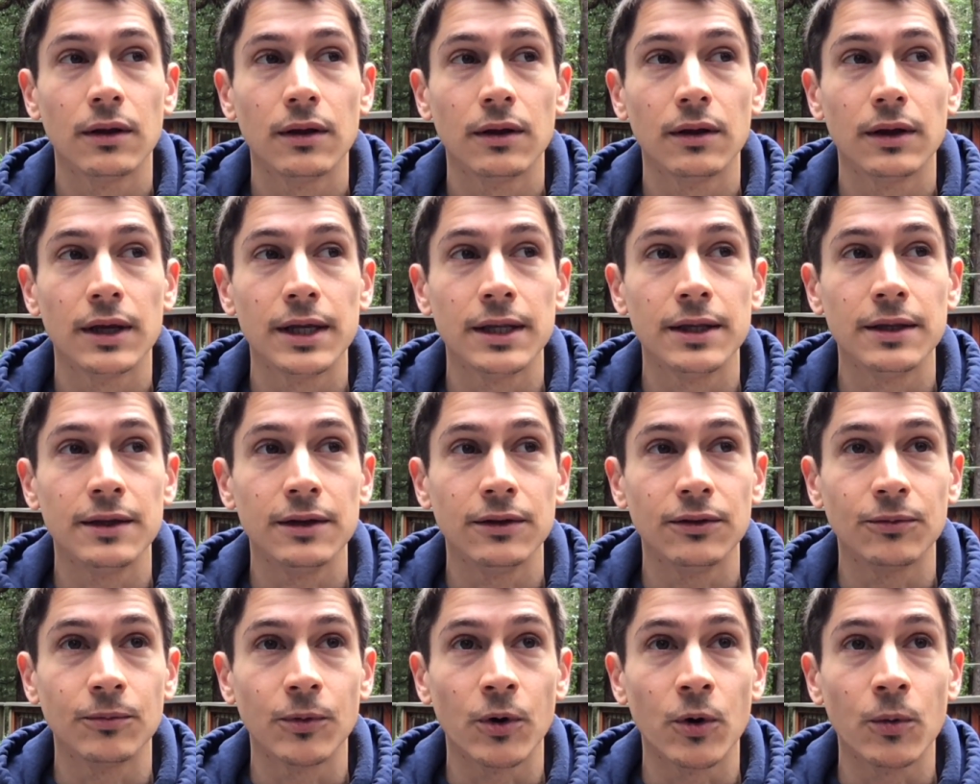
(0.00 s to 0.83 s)
in
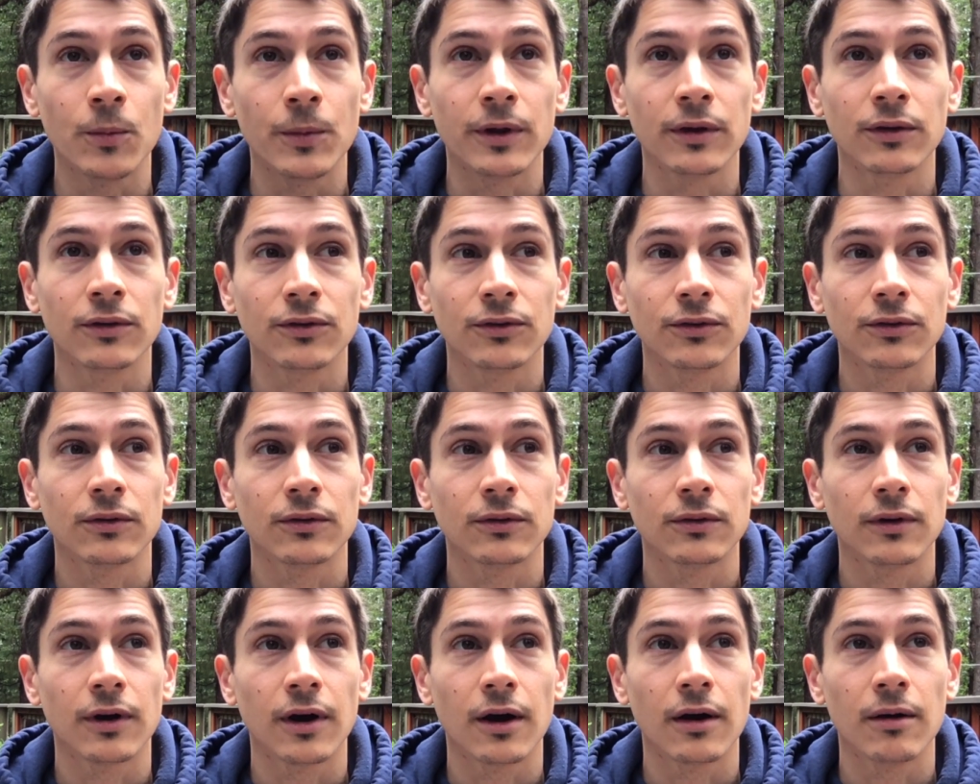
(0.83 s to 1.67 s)
these moments,
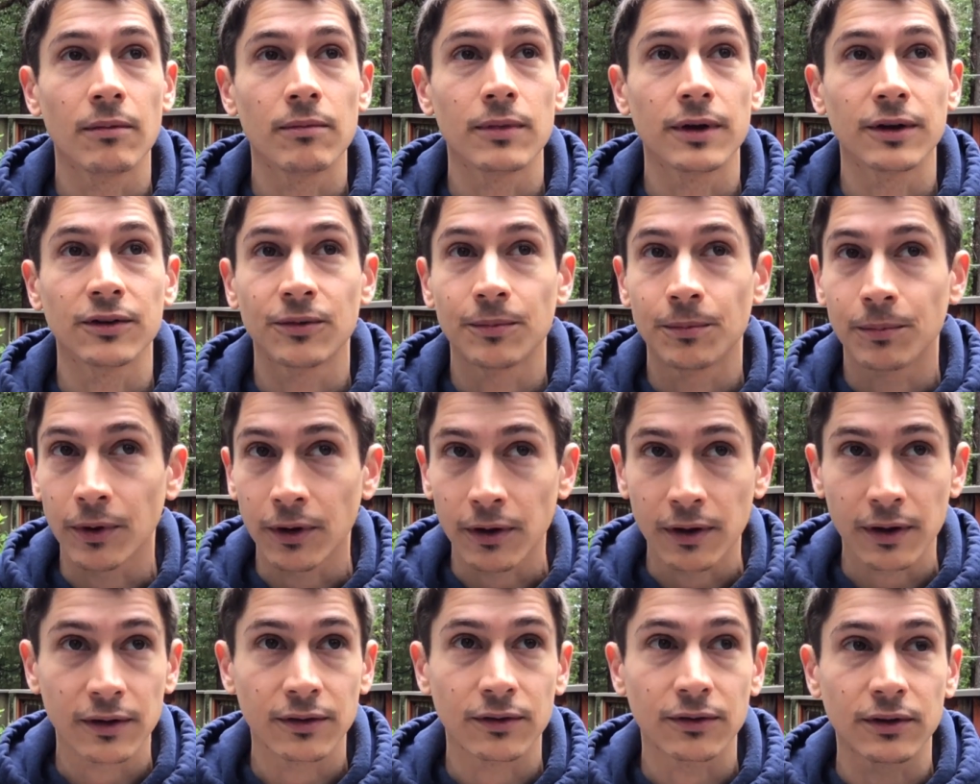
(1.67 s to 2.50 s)

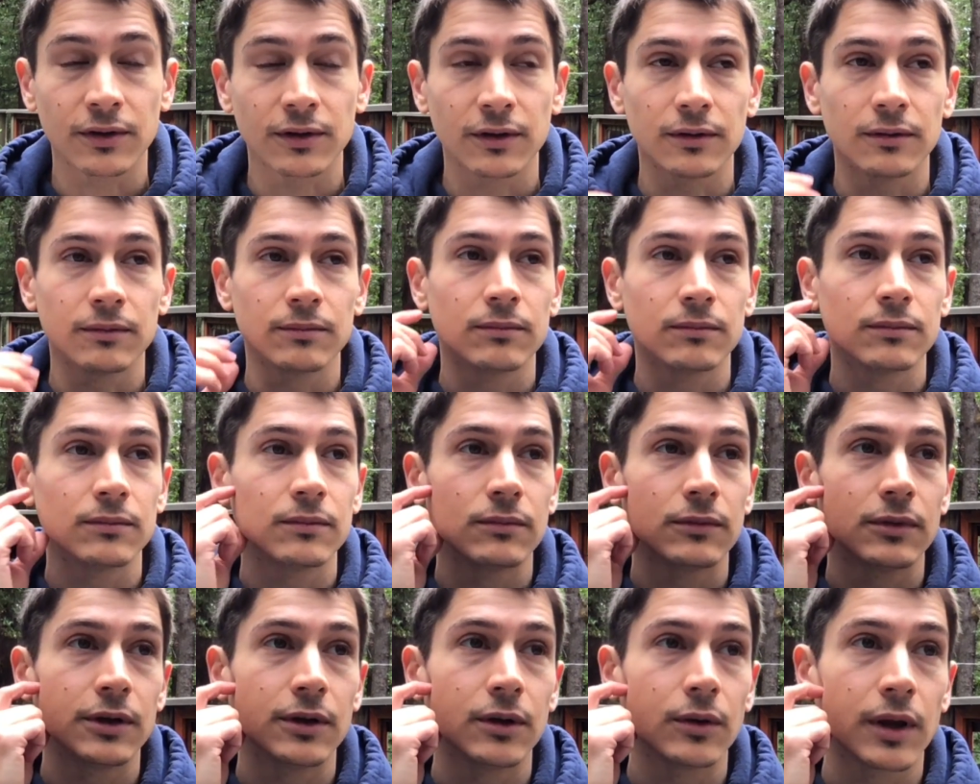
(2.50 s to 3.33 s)
experiencing,
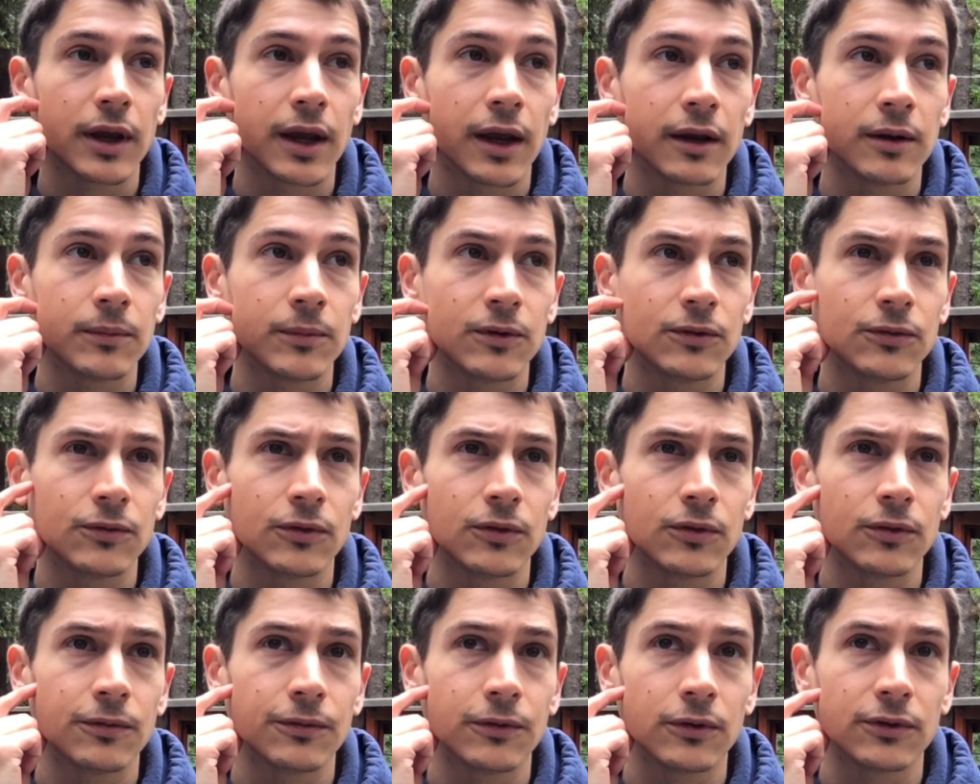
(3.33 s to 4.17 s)
cannabis for
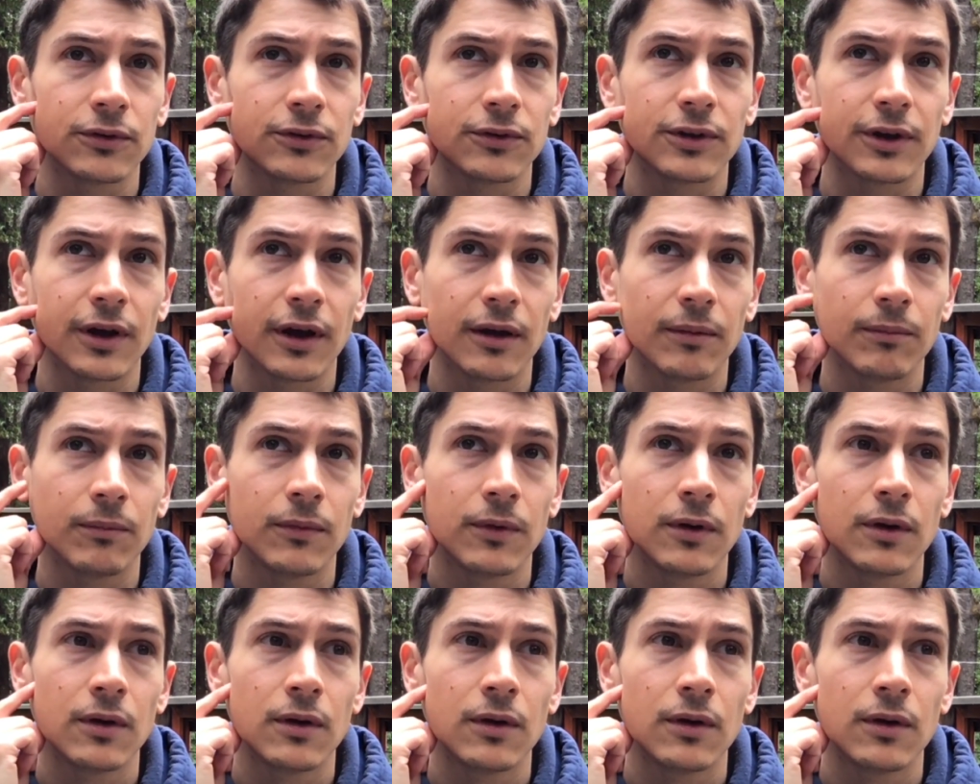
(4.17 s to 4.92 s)
the first time,